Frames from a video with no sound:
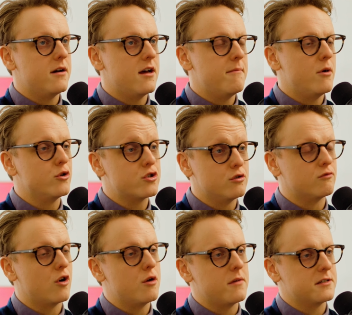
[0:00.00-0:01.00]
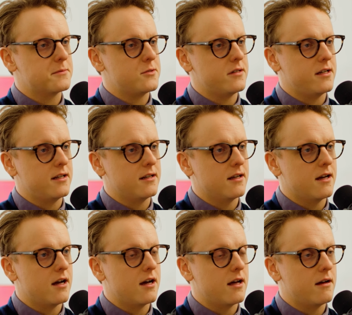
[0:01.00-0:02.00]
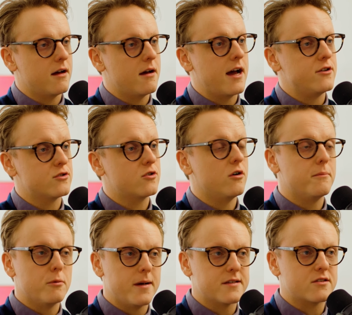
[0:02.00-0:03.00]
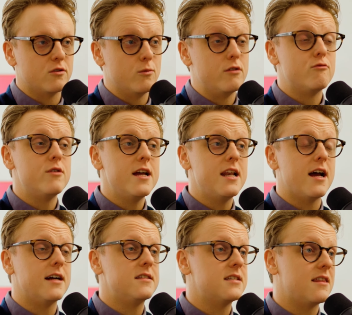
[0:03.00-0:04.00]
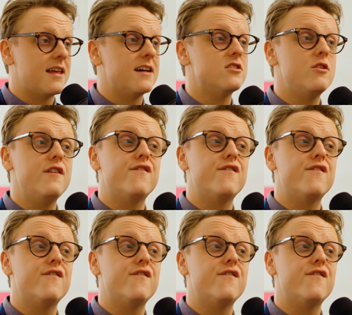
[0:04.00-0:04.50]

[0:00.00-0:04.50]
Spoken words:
emotional romance between Andrew Scott and Paul Mescal, when really I'd say that's only